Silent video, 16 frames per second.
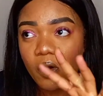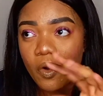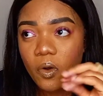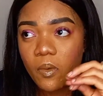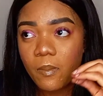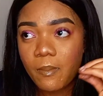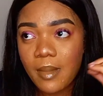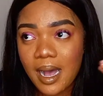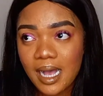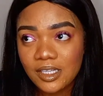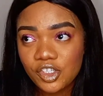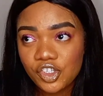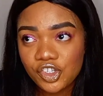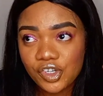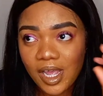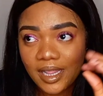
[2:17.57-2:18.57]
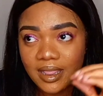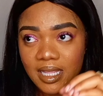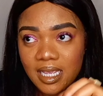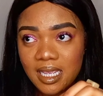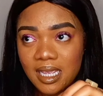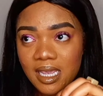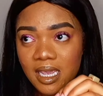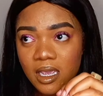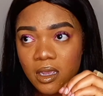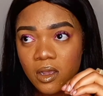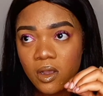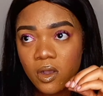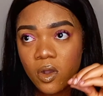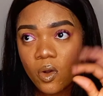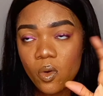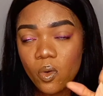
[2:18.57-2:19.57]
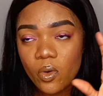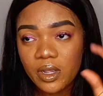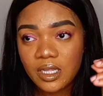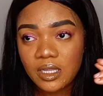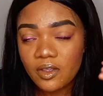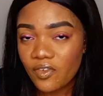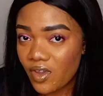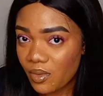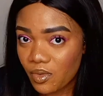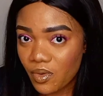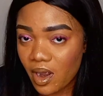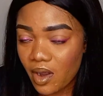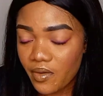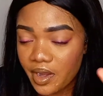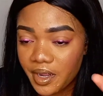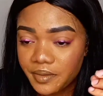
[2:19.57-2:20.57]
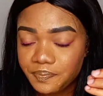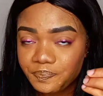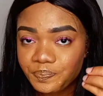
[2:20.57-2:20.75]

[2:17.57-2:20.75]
March, I think, or in February,